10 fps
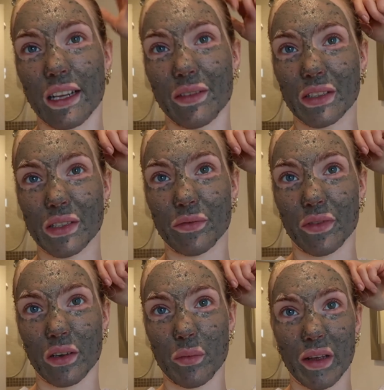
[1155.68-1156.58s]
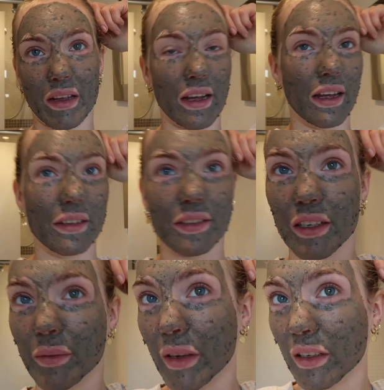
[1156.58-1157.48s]
leave this on for a little bit, and
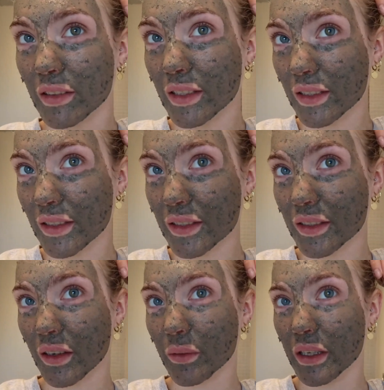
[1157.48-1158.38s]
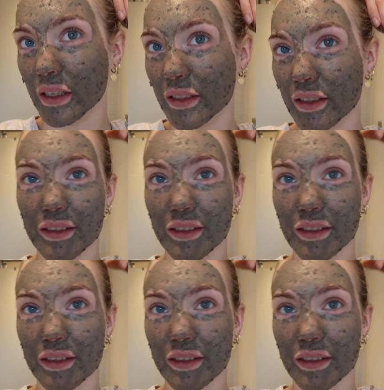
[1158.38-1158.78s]
oh my god, this looks so weird.